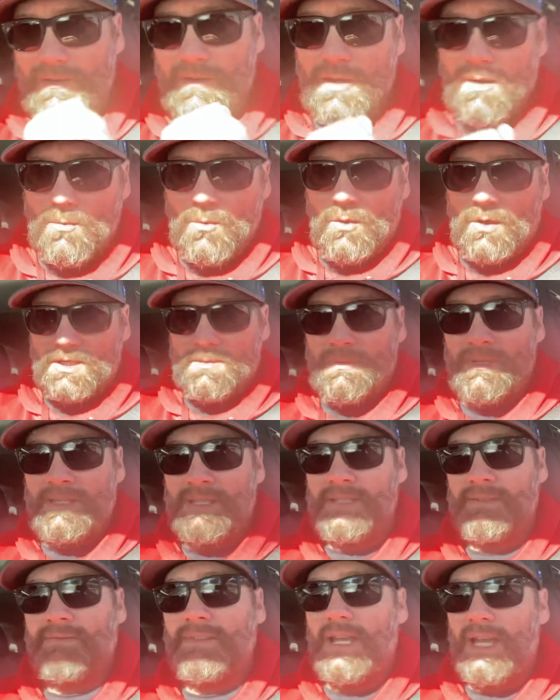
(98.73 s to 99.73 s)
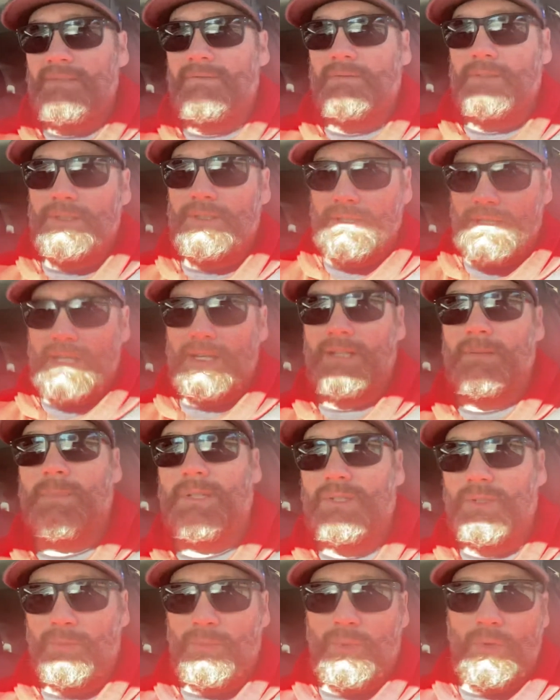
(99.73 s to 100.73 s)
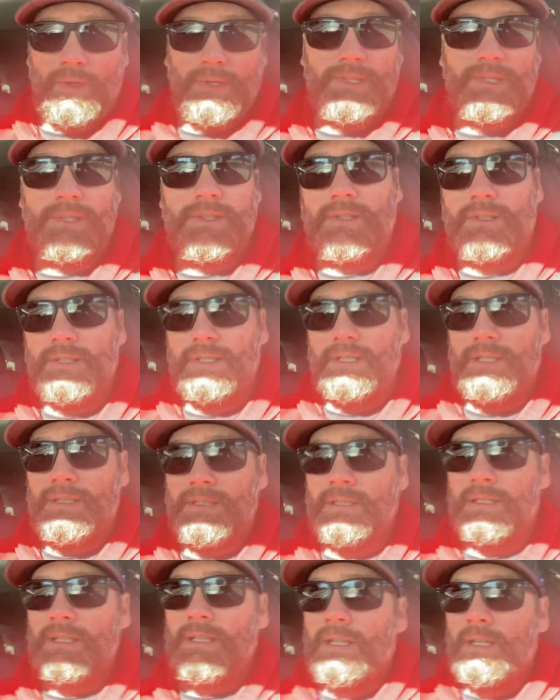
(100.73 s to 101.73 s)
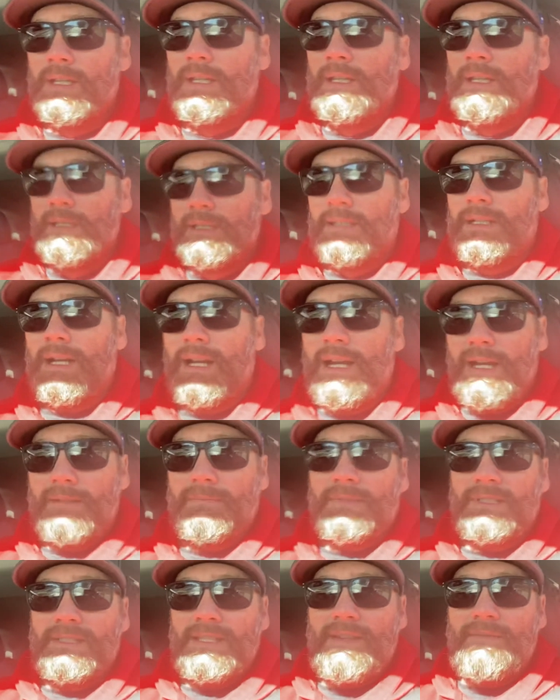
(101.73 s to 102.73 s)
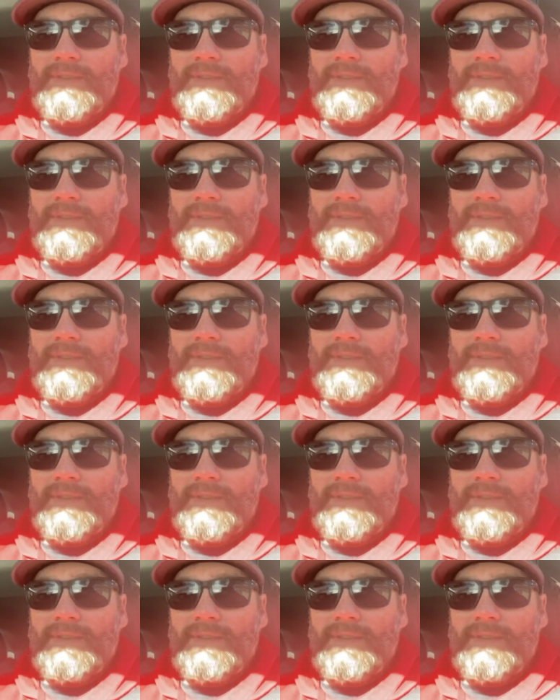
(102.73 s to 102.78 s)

a more expensive knife when you got a bunch of points to turn in. And